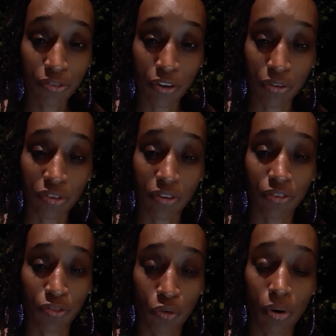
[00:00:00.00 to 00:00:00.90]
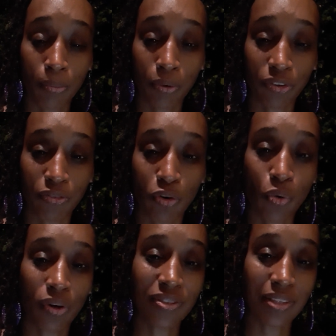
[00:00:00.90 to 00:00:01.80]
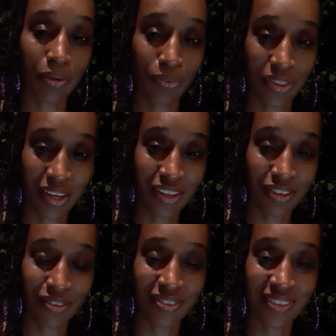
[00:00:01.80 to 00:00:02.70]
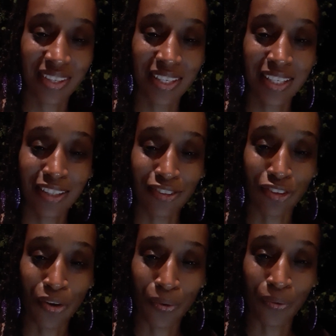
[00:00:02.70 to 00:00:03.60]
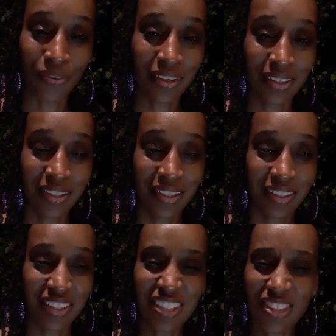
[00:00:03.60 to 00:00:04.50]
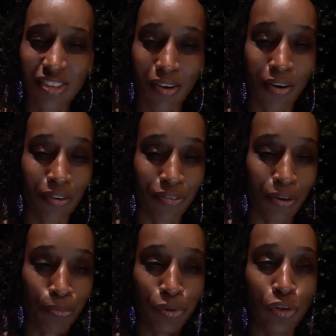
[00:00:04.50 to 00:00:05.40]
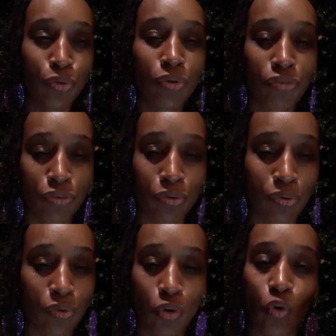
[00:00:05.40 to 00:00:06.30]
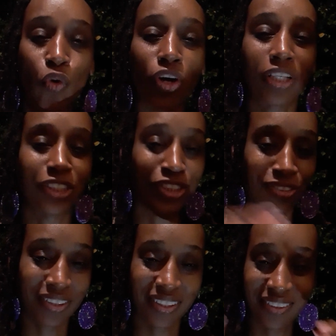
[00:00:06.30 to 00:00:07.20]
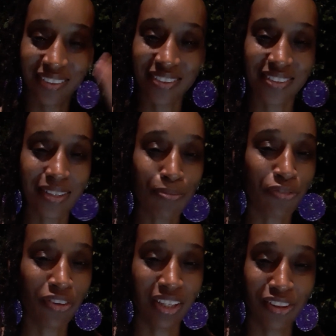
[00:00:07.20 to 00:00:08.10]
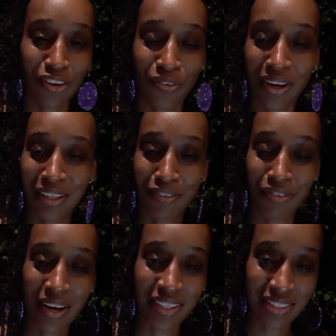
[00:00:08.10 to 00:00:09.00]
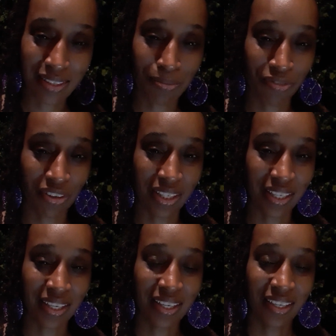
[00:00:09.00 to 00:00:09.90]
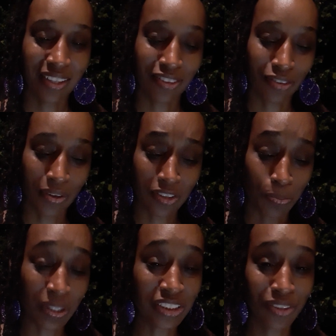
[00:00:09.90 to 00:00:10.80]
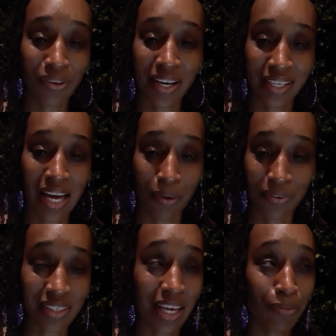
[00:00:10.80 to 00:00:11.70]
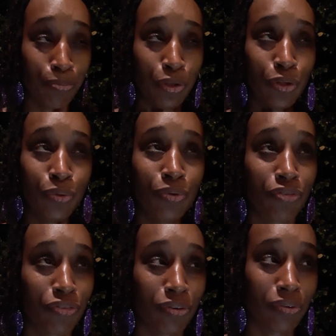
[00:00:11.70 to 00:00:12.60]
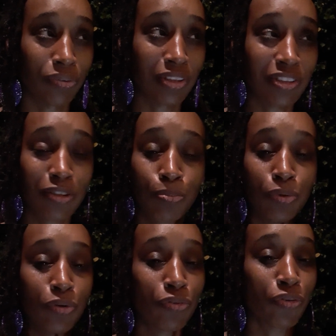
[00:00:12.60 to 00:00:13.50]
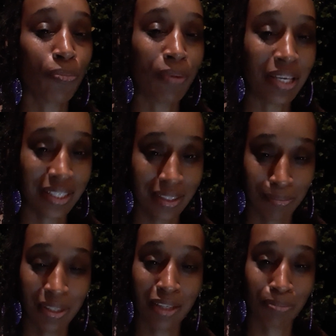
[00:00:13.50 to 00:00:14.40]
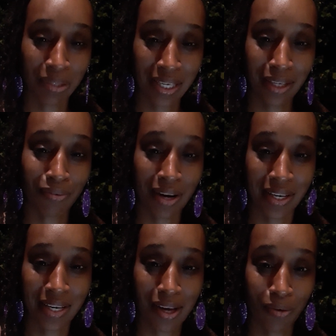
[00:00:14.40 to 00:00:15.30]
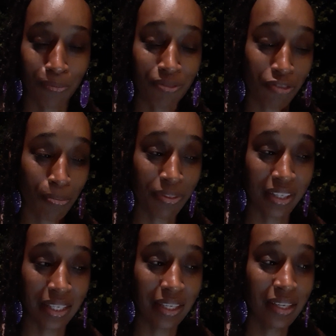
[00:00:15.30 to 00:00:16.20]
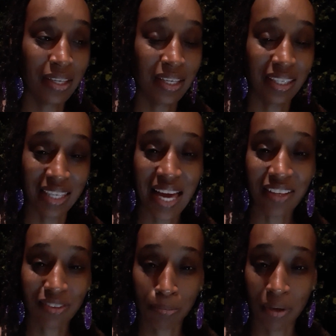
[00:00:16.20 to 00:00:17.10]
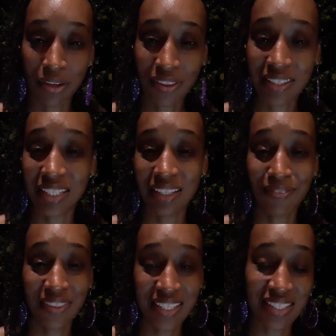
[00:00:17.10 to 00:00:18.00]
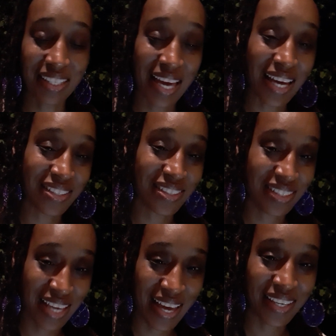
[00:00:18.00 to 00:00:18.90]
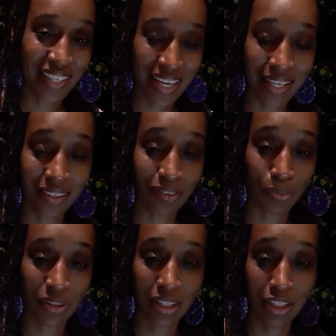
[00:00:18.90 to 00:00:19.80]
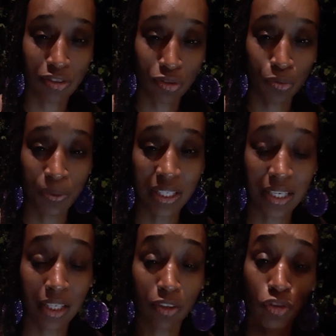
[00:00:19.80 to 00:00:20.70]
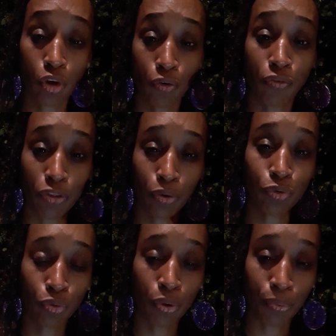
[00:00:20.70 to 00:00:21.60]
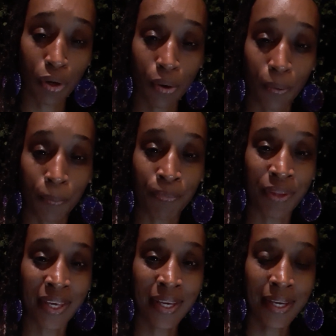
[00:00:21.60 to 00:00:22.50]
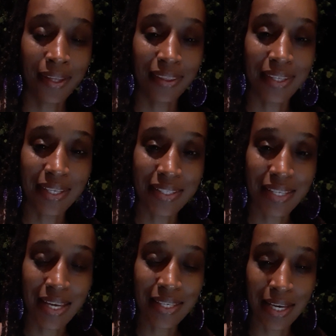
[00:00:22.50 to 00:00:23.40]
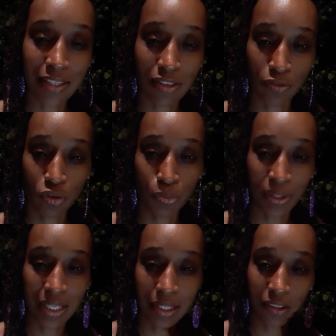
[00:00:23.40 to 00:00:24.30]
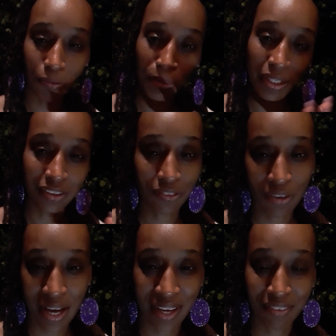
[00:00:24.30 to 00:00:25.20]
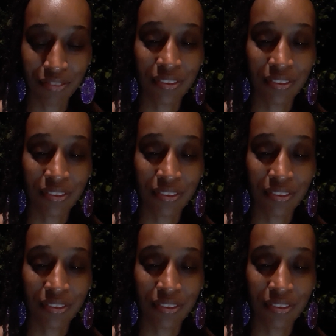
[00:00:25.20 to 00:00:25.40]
first and foremost, of course, and with others. So this is all a beautiful orchestra, symphony, the great divine symphony. So especially right now, it's like beautiful. This is a beautiful melody being played right now from the last month to even these last 10 days within these new beginnings. So for those who don't know, the 10 days of new beginnings plus 5